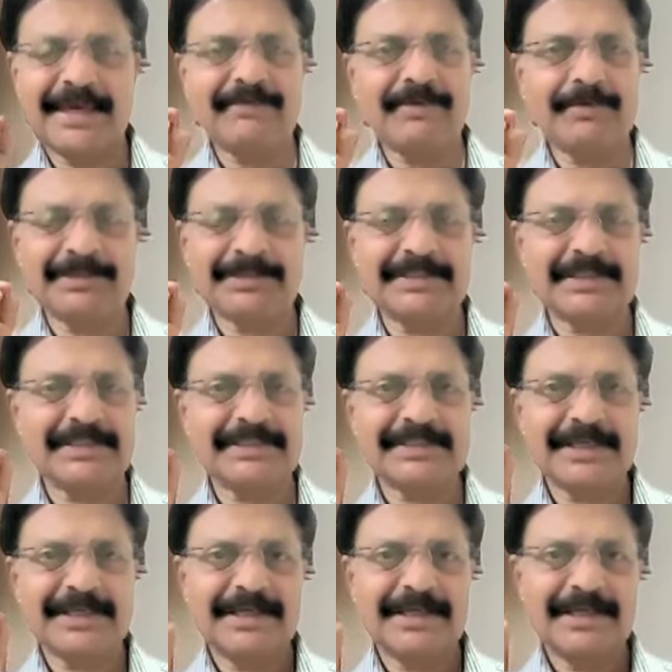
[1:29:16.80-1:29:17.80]
Airway muscles.
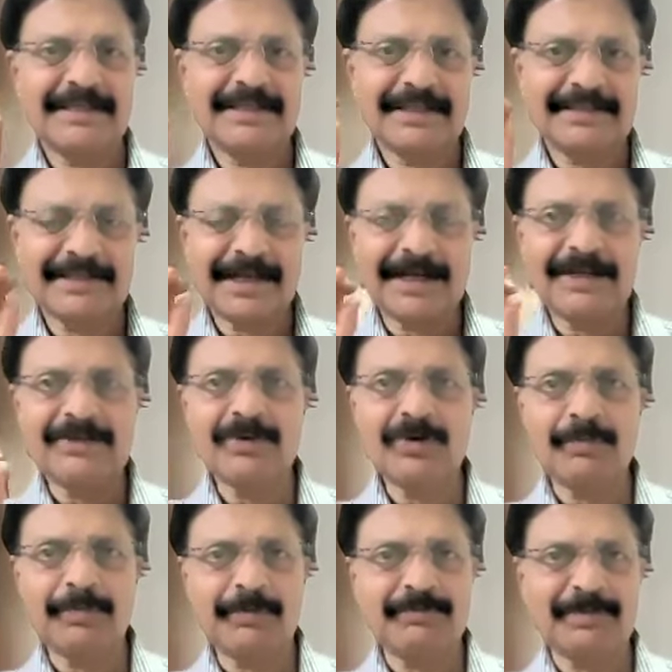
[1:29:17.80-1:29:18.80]
The third
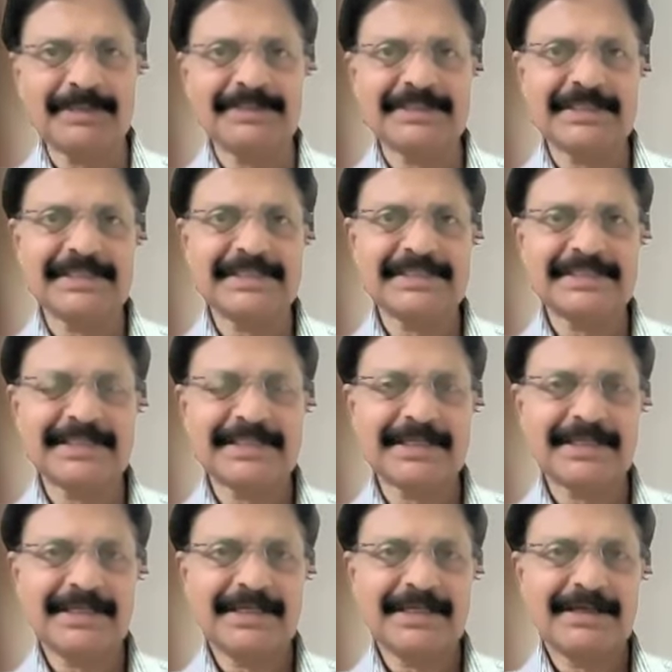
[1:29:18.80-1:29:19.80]
group of muscles
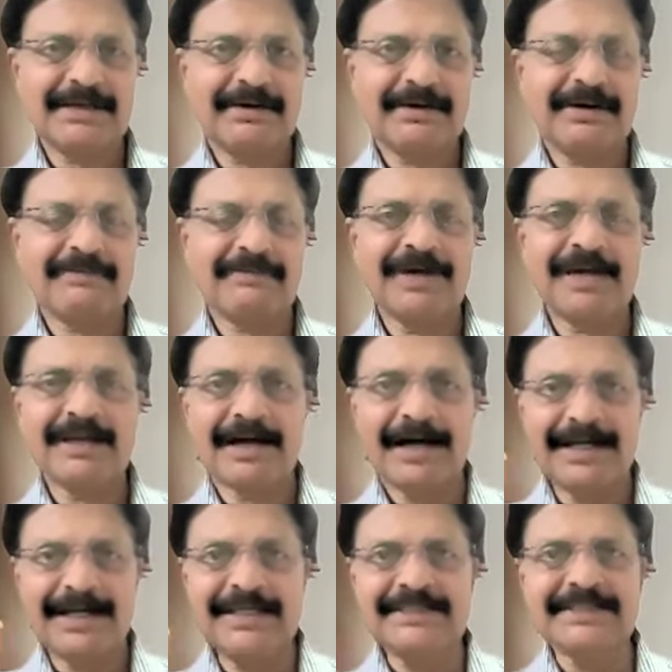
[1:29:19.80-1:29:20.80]
are where
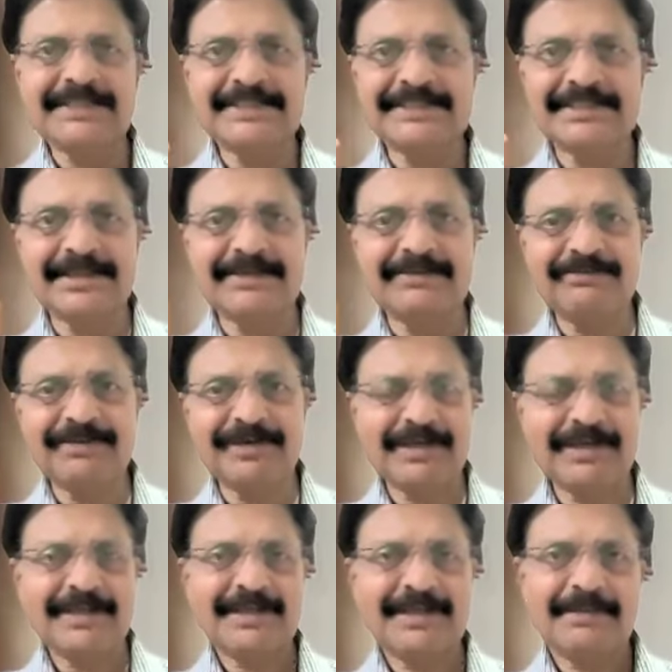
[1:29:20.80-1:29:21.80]
highly sensitive,
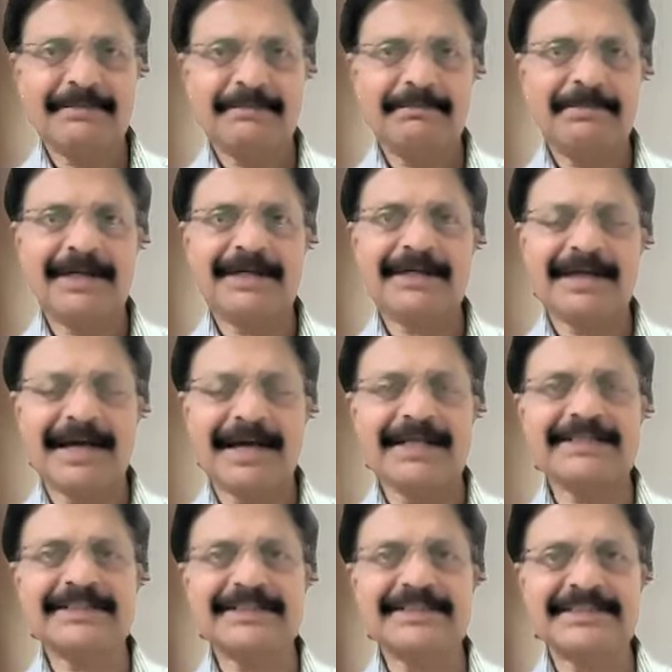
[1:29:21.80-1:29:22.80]
but
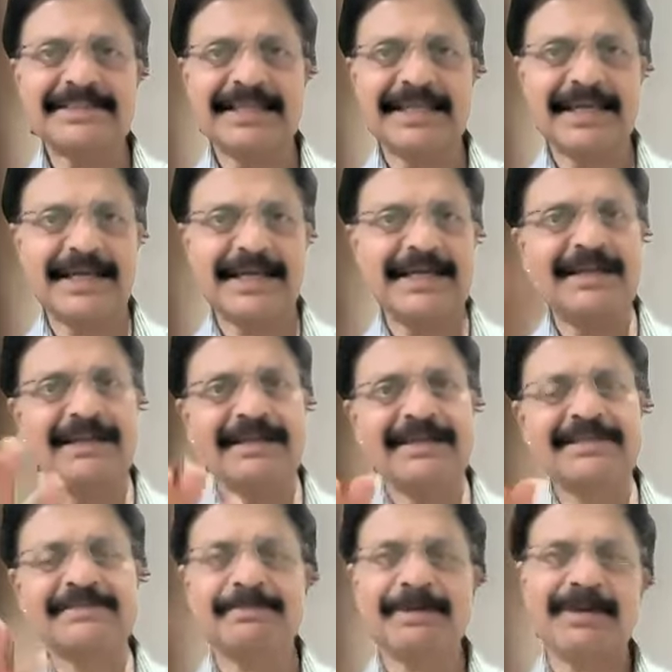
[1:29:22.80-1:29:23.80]
action is delayed,
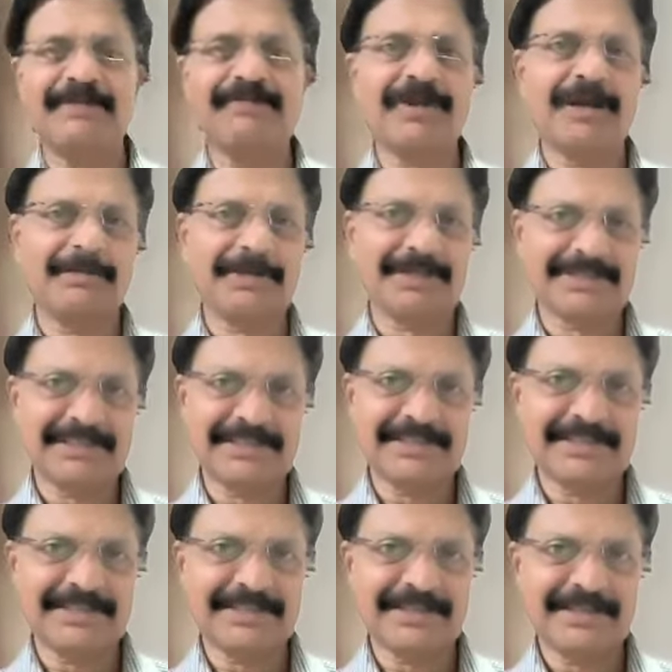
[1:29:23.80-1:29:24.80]
is peripheral
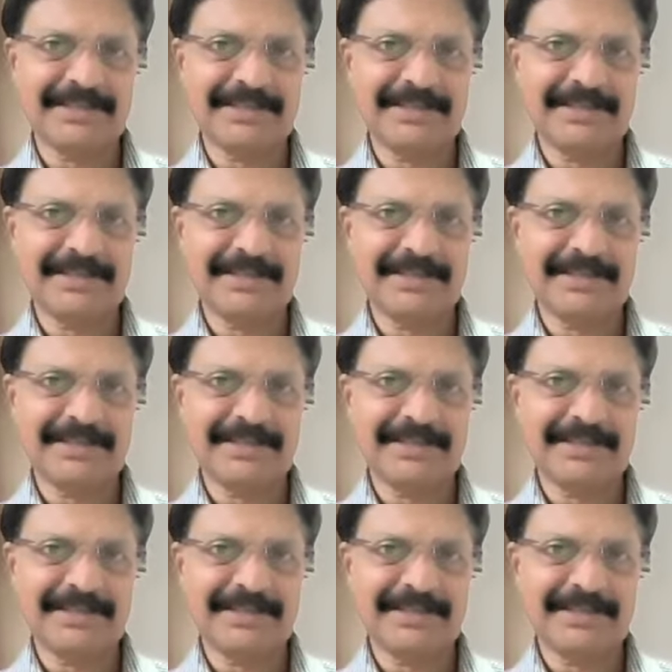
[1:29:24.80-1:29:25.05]
muscles,